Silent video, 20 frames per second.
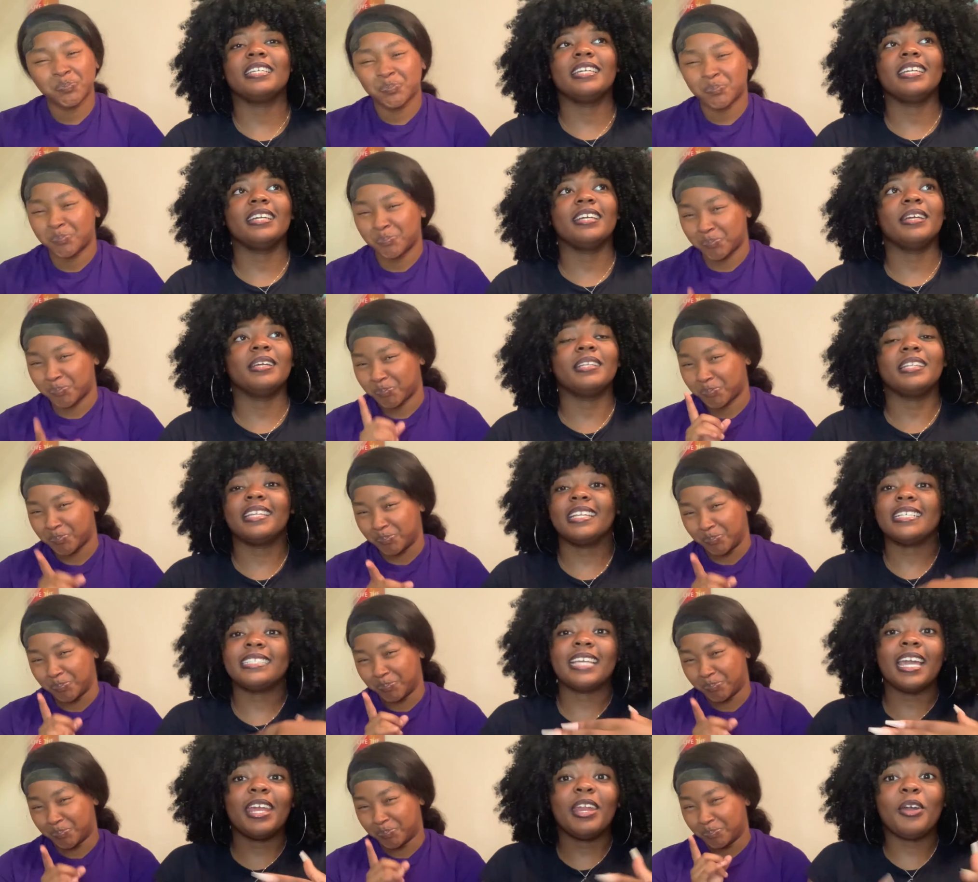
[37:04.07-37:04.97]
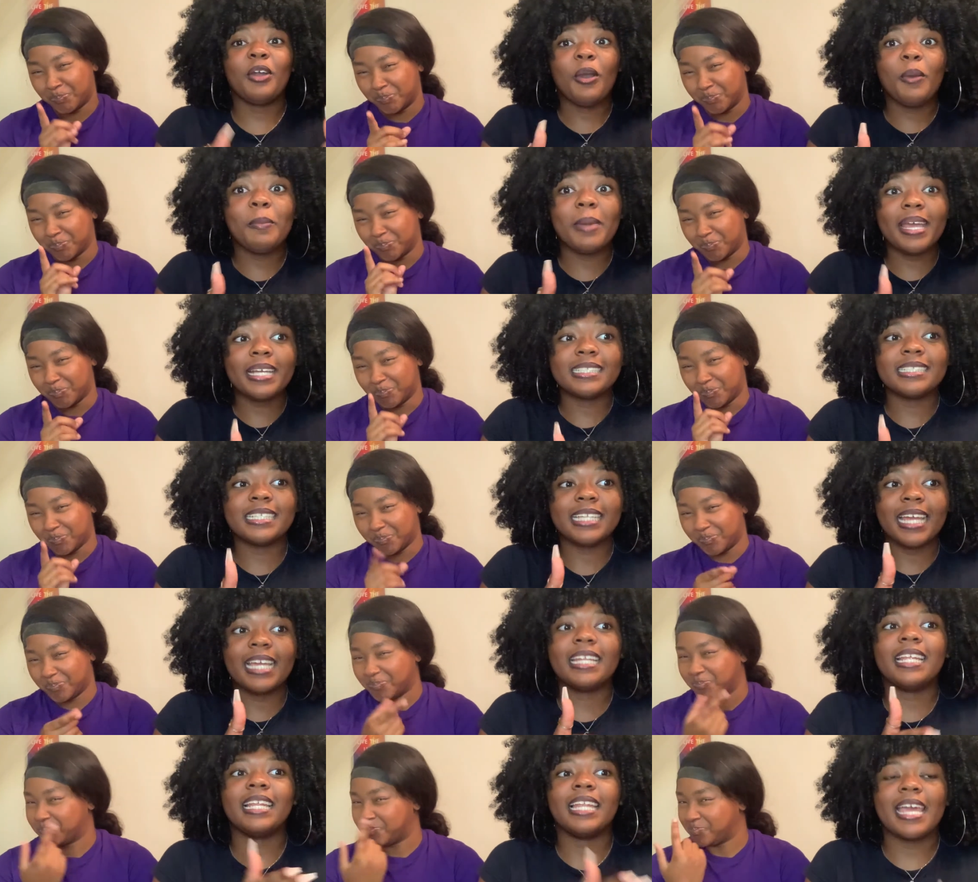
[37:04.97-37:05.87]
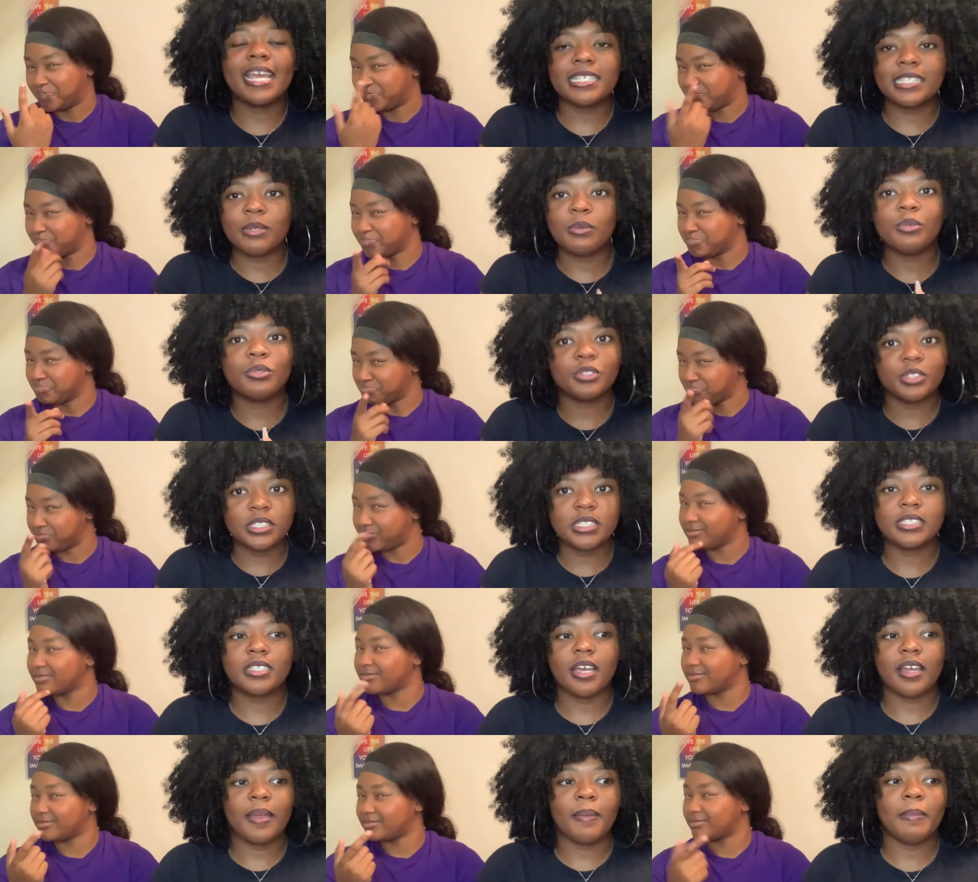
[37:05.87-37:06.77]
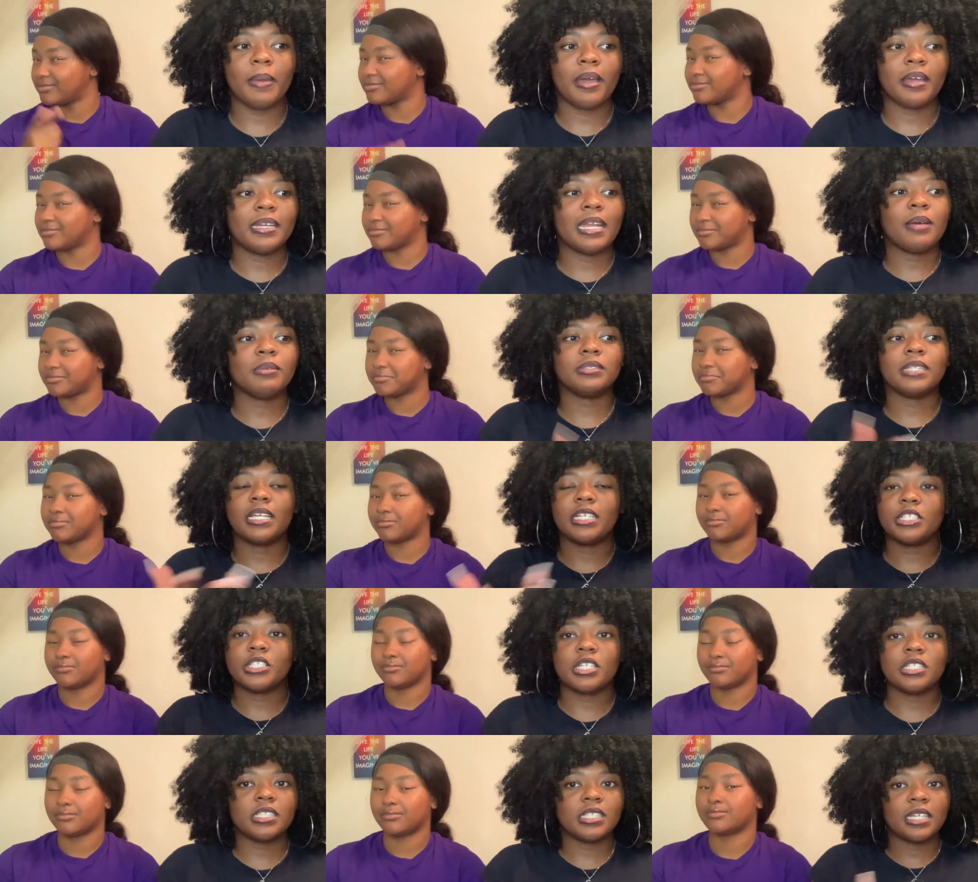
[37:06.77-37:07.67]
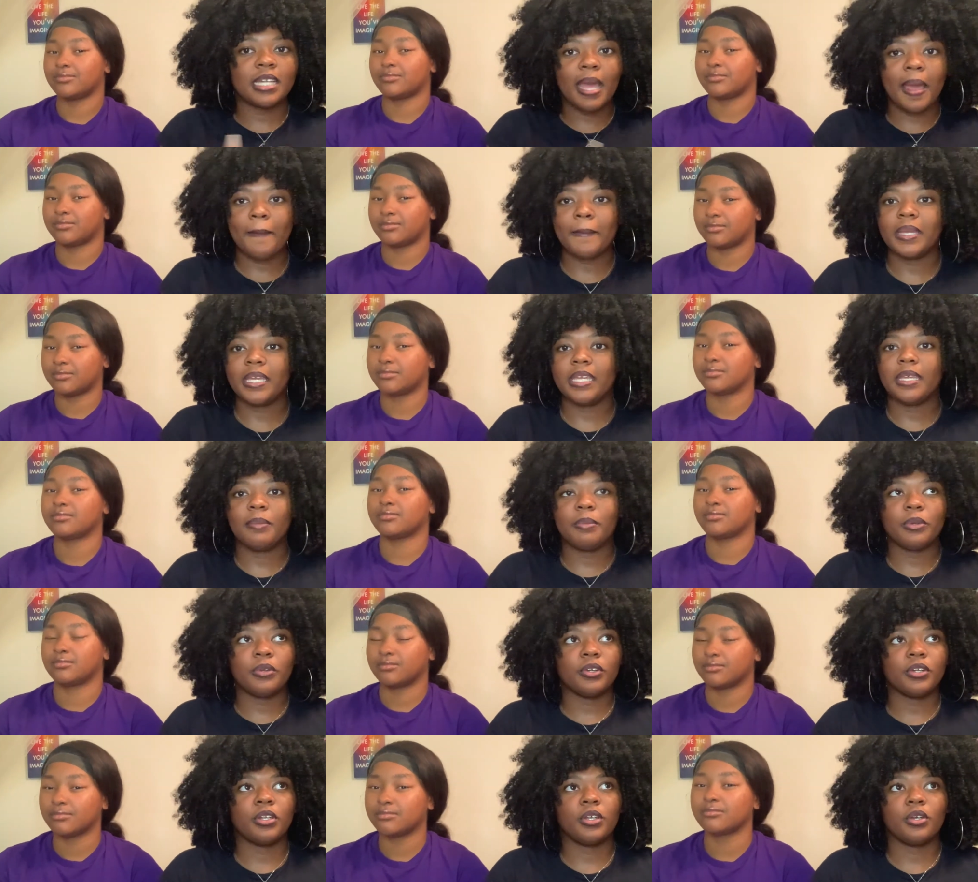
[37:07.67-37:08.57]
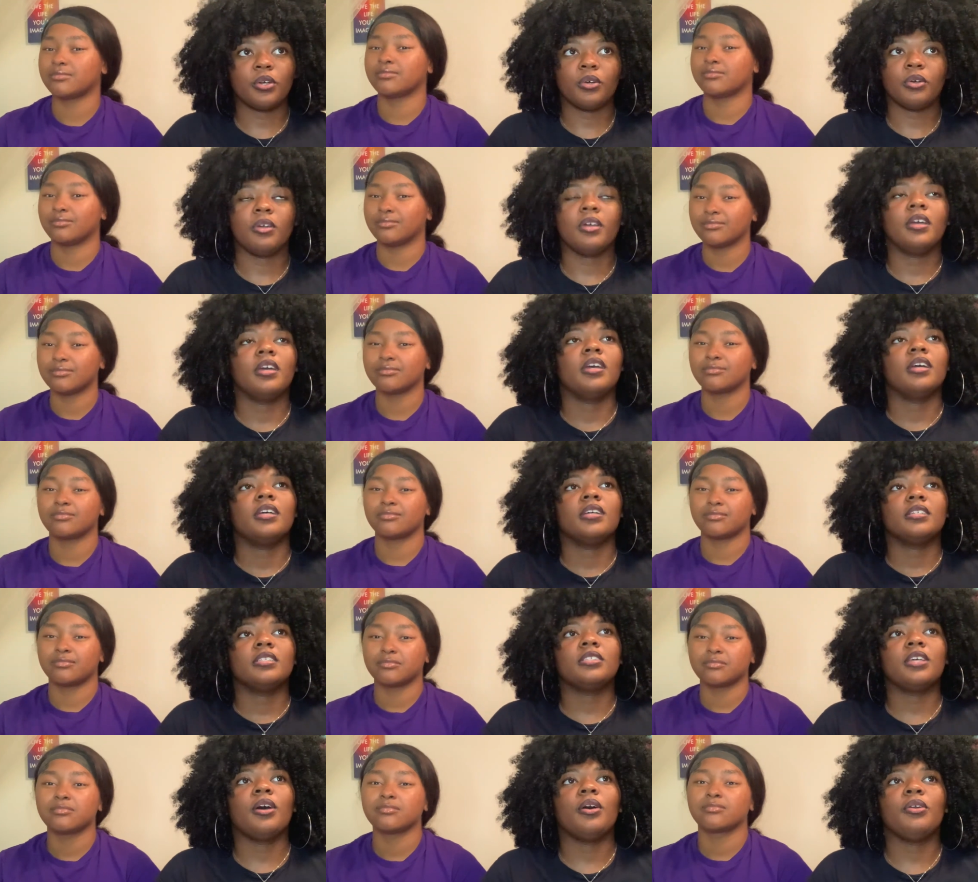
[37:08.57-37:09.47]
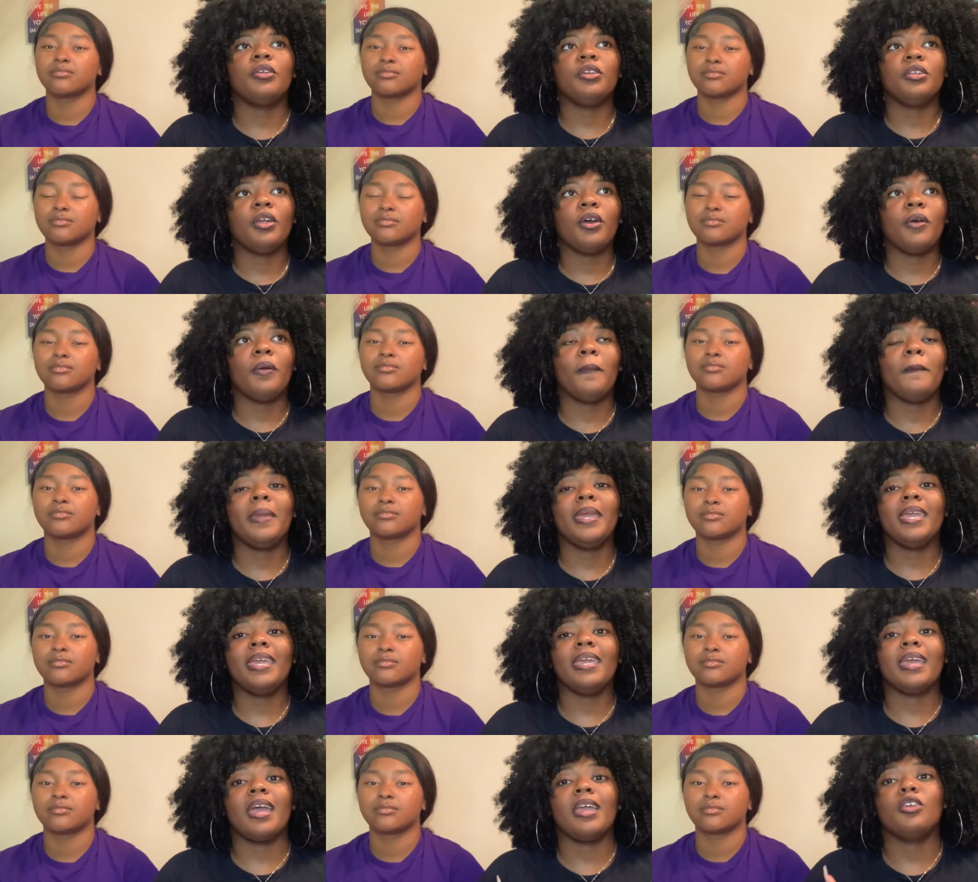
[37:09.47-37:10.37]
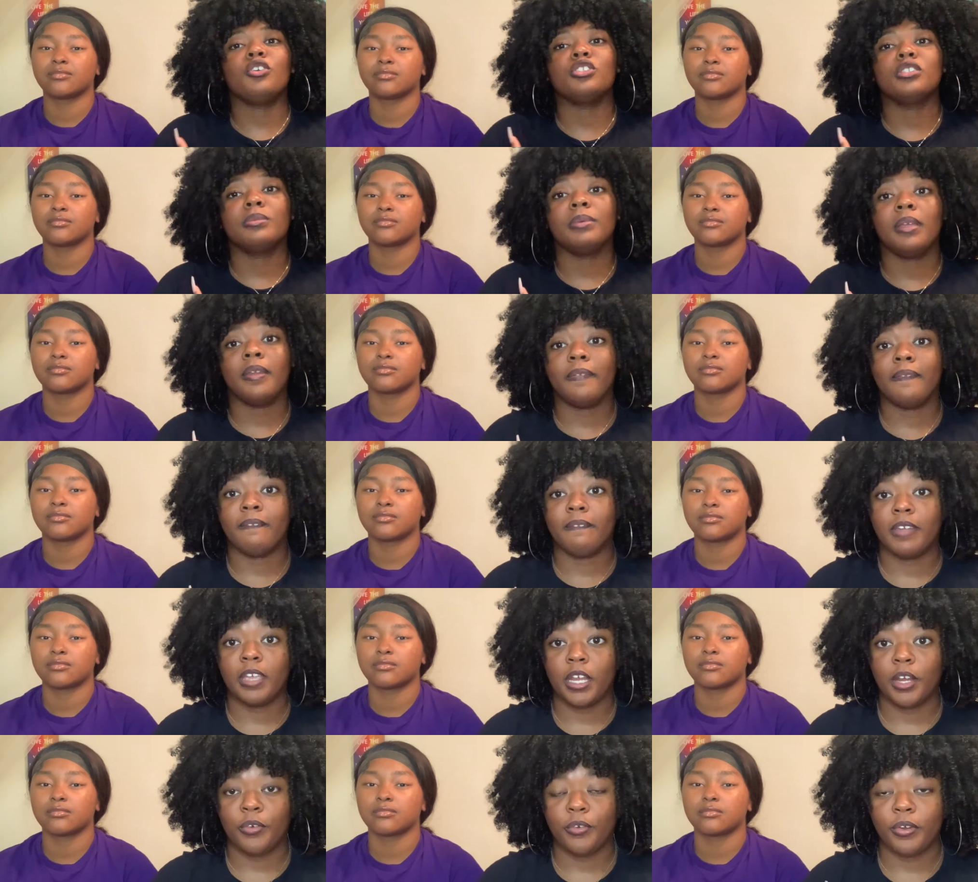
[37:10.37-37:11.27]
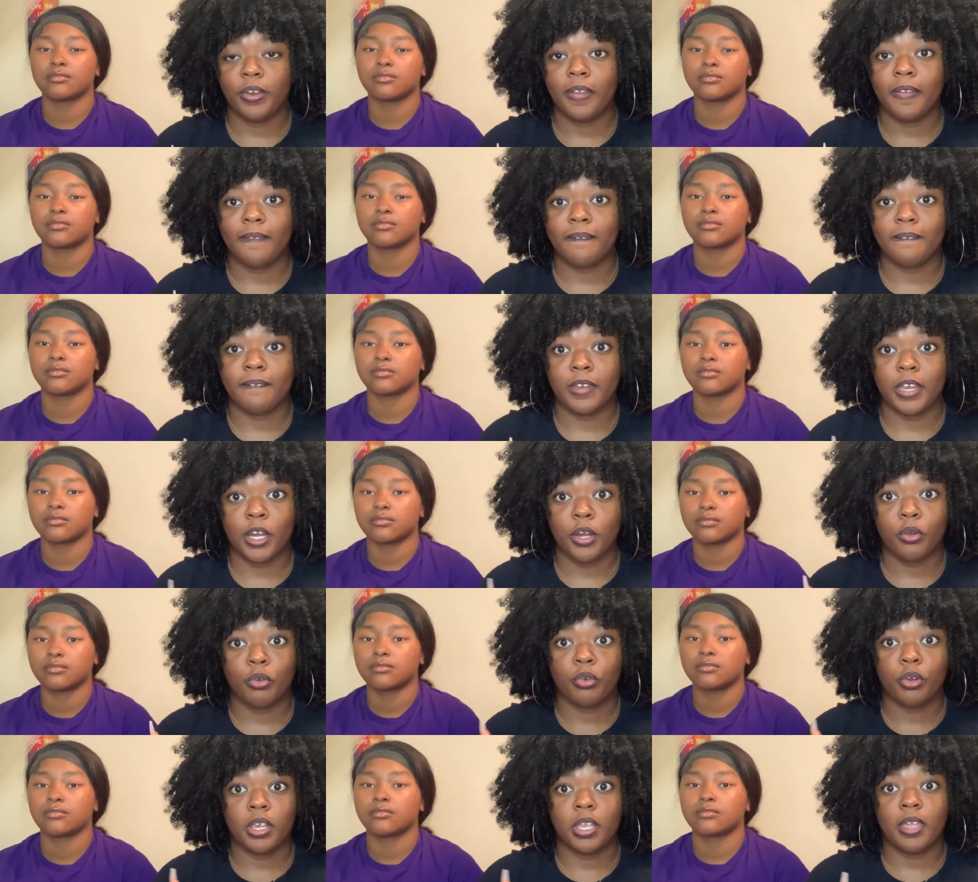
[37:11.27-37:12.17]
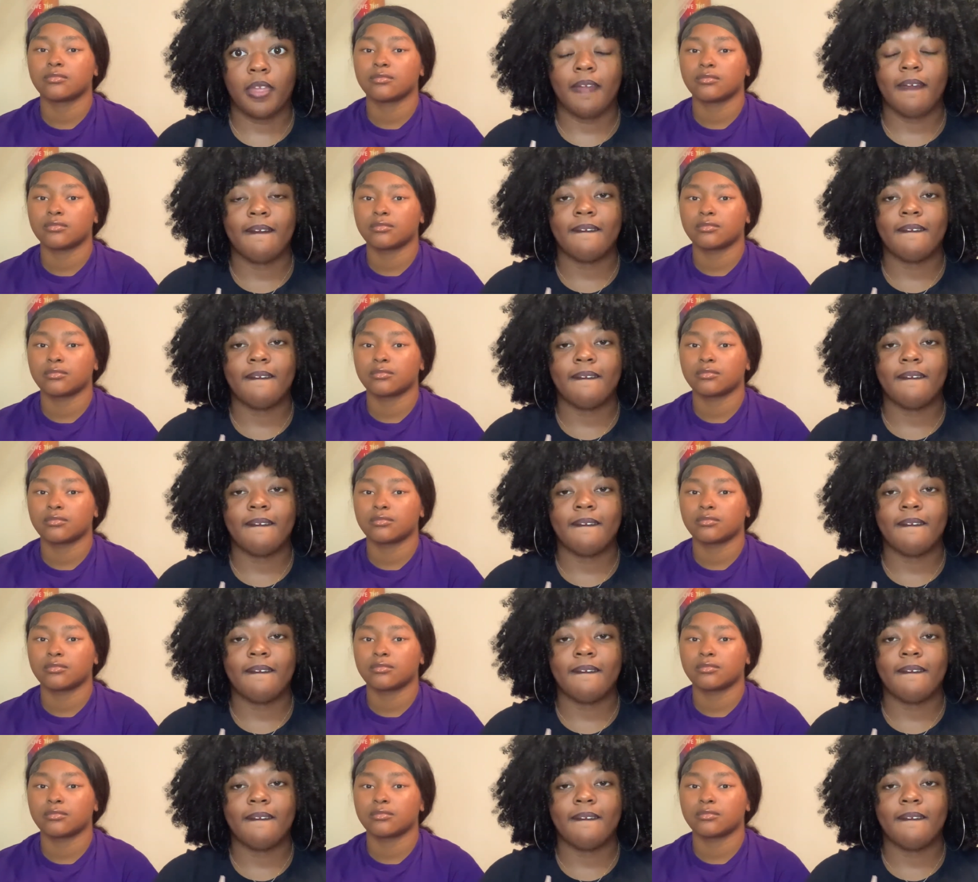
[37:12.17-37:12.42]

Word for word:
Speaker 1: here. This kind of go back to like the last thing we were just talking about, and I was like judging and not being hypocritical. So you know, me, I used to be very, very,